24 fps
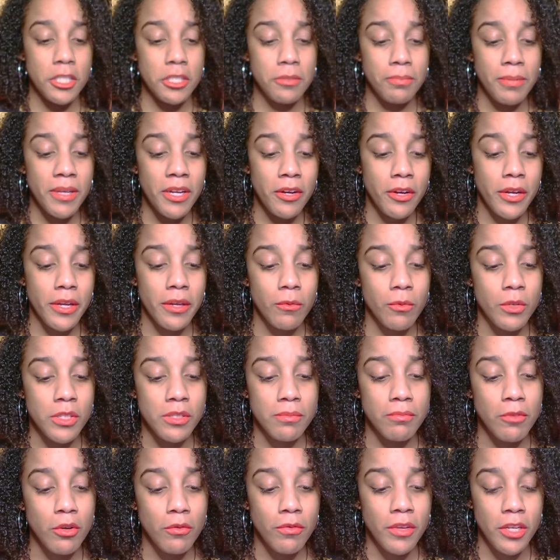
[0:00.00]
spirit
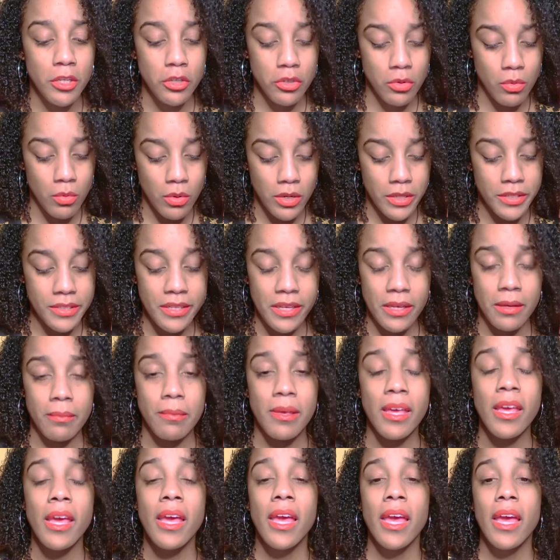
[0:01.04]
was moving towards
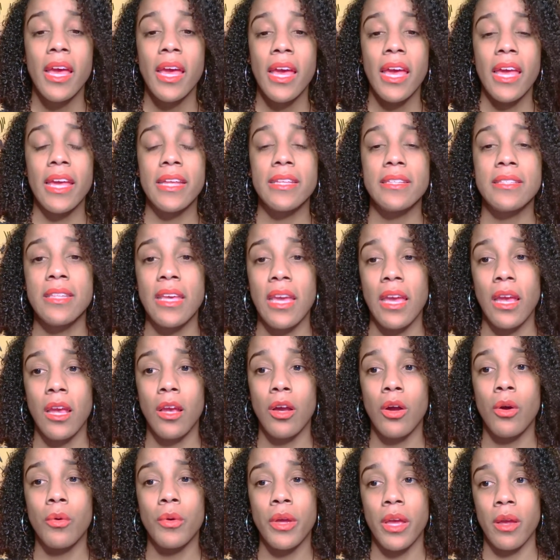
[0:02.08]
him and
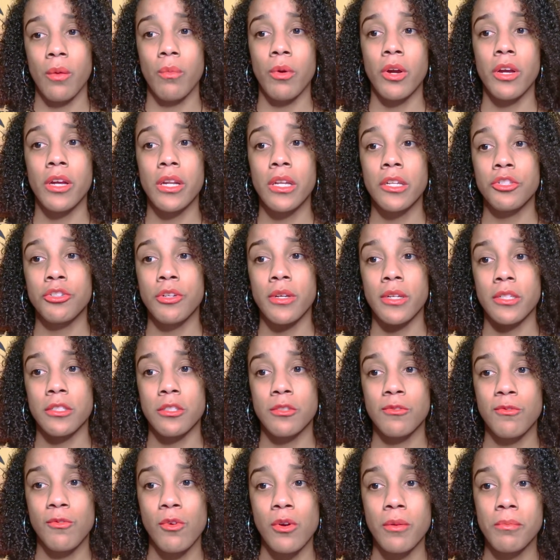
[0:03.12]
saying, okay, we're going to
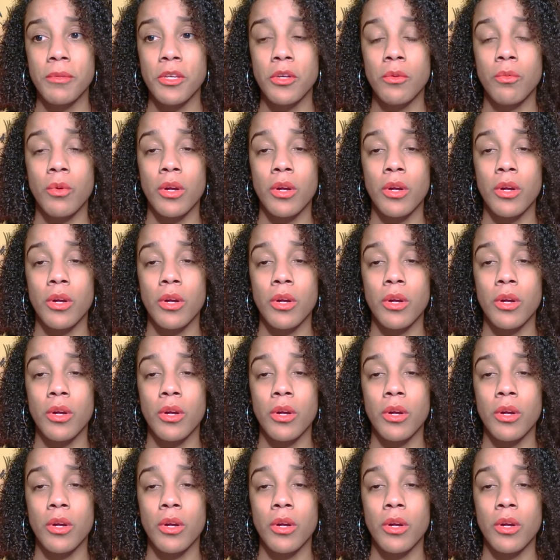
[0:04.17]
transform you.